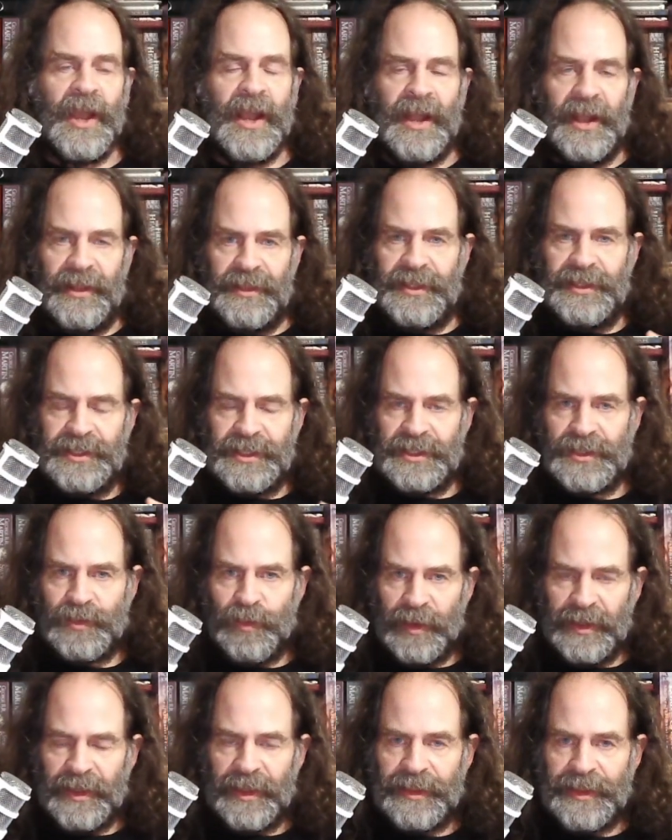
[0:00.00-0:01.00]
And this is
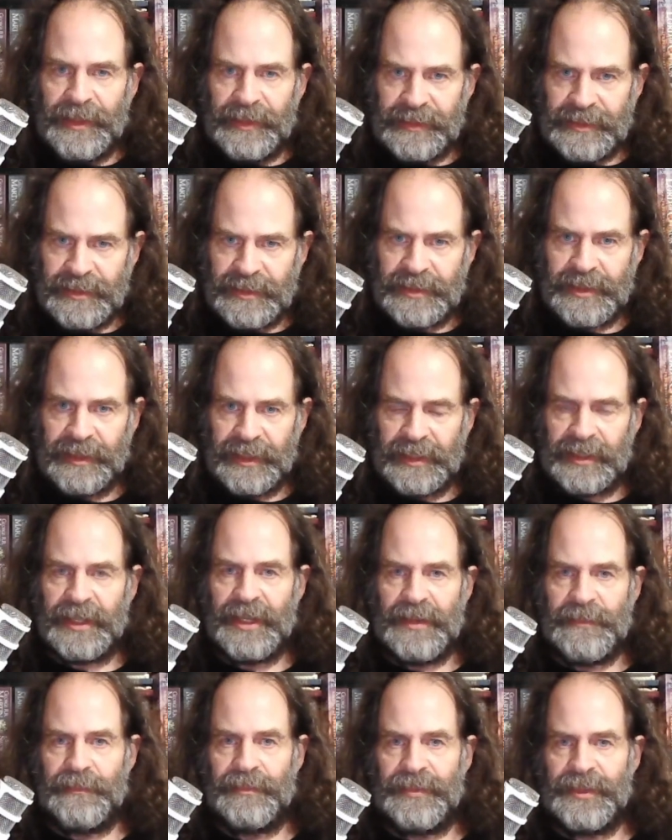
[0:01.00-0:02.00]
one of the things that's going to
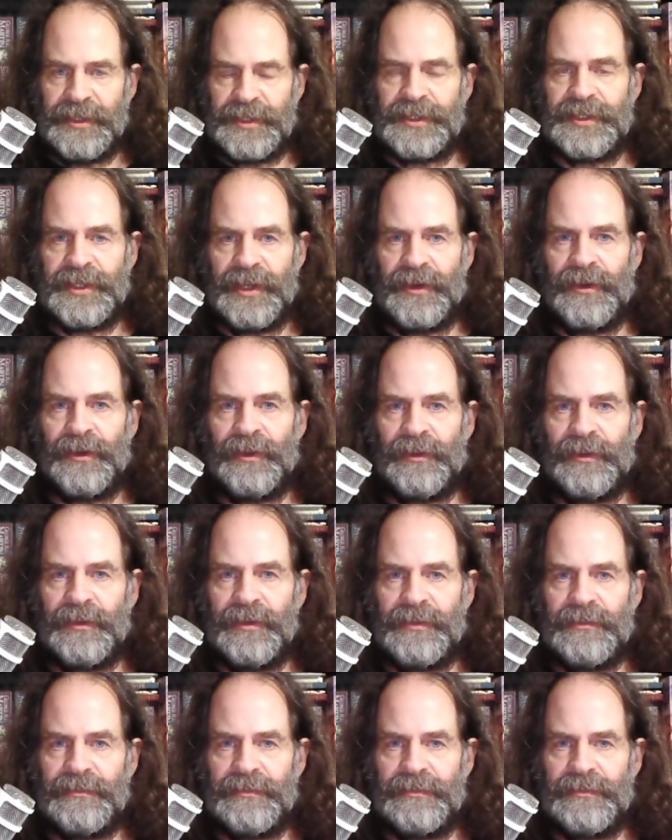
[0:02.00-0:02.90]
keep the cell,